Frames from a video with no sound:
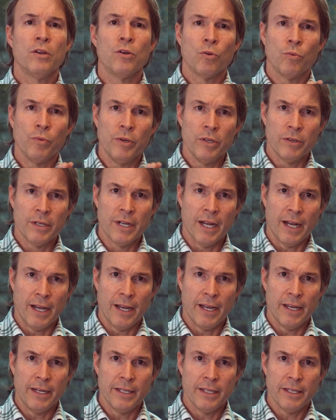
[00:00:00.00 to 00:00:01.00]

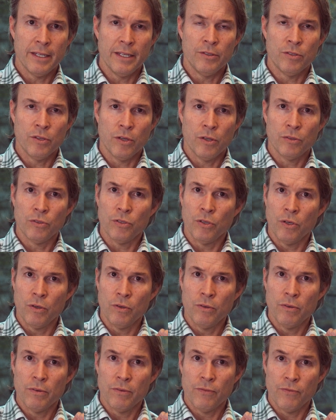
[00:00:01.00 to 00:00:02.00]
RealGUIDE is
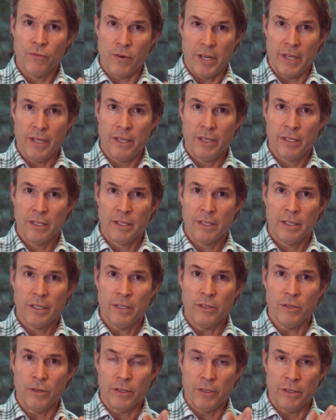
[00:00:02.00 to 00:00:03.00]
also free.
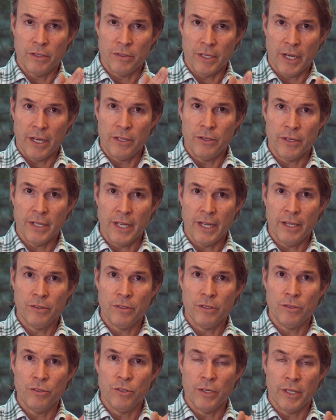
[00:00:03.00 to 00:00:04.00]
You can design your
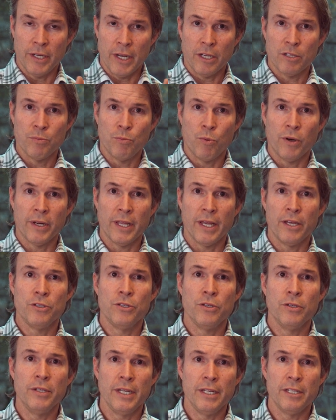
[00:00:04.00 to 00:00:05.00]
cases, you can export
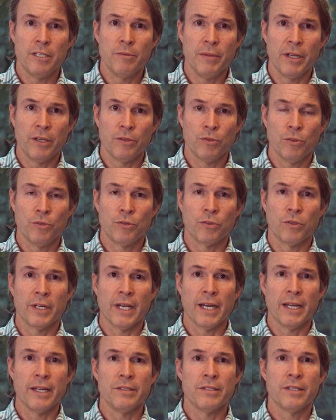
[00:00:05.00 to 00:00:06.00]
as you need to make surgical
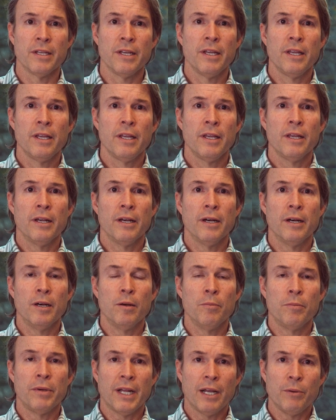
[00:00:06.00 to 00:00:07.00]
guides.
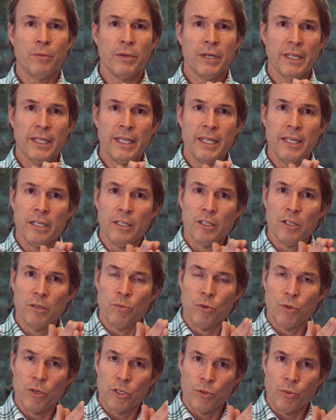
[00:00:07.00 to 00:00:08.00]
But I would lean a little
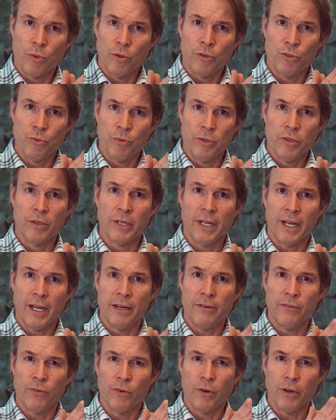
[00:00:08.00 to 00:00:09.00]
more towards
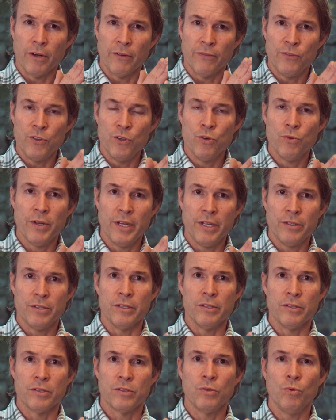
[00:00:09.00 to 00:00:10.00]
RealGUIDE for a few
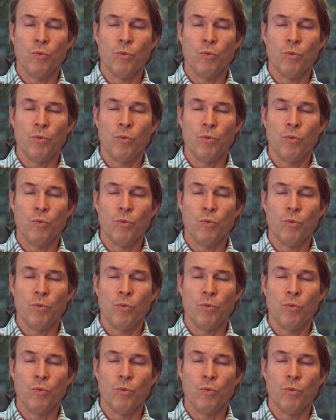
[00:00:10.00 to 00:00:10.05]
reasons.